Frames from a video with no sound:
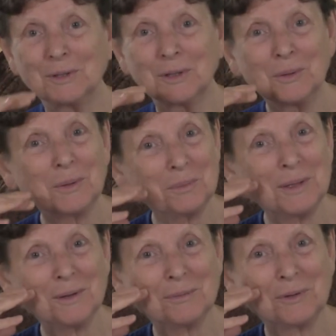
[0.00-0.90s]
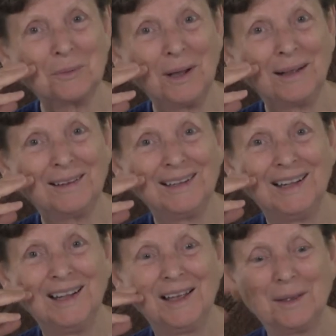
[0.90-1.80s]
You know, I'll be here for a while.
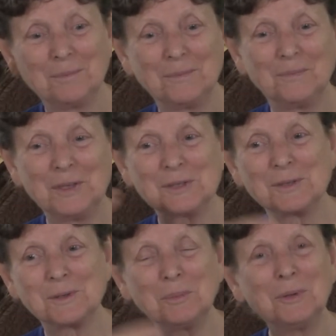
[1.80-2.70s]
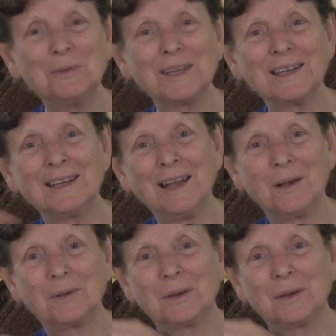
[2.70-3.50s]
This is a moving in and out.